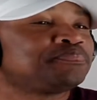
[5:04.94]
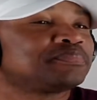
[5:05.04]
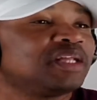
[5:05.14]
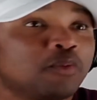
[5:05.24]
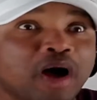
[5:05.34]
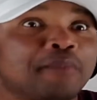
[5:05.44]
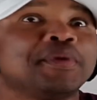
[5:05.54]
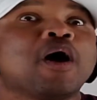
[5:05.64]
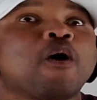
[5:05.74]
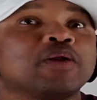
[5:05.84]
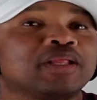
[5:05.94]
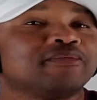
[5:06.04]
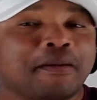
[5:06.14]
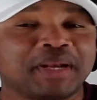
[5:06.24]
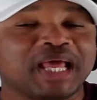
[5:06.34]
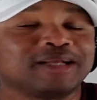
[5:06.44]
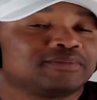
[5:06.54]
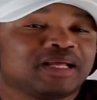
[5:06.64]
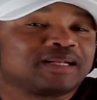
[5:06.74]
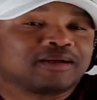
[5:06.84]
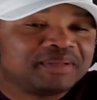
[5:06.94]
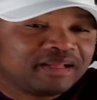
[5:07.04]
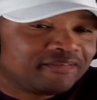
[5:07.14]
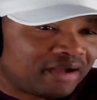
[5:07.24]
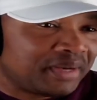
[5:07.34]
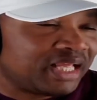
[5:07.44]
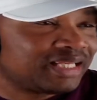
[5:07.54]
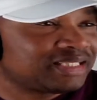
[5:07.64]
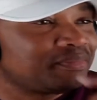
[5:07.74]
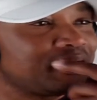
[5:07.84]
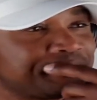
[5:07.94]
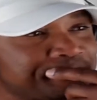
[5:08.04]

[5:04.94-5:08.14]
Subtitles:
They want me out their family. I should not come in their family. You see me?